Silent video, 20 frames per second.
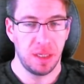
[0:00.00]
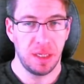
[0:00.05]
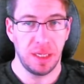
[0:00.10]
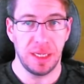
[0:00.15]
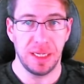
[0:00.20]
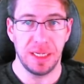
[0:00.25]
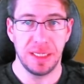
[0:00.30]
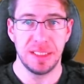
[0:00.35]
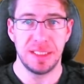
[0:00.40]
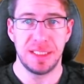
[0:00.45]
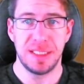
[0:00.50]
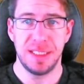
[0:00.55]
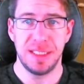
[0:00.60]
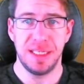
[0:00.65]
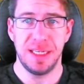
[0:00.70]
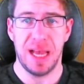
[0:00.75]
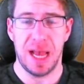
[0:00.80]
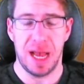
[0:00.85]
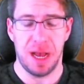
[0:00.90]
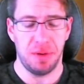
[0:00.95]
and
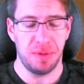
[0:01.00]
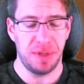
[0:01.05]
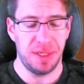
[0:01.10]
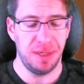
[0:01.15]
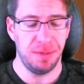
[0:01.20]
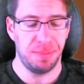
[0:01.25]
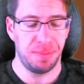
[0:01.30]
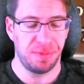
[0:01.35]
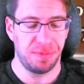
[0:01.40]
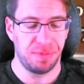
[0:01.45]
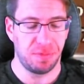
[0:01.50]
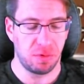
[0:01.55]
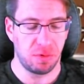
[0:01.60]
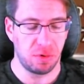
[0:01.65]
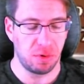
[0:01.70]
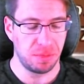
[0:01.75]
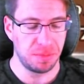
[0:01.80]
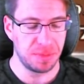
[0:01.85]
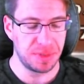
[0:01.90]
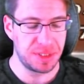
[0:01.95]
see how he
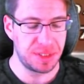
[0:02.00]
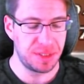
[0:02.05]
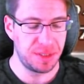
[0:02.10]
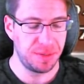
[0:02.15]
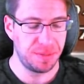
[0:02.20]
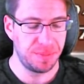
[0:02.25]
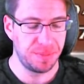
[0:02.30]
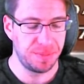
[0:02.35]
performs.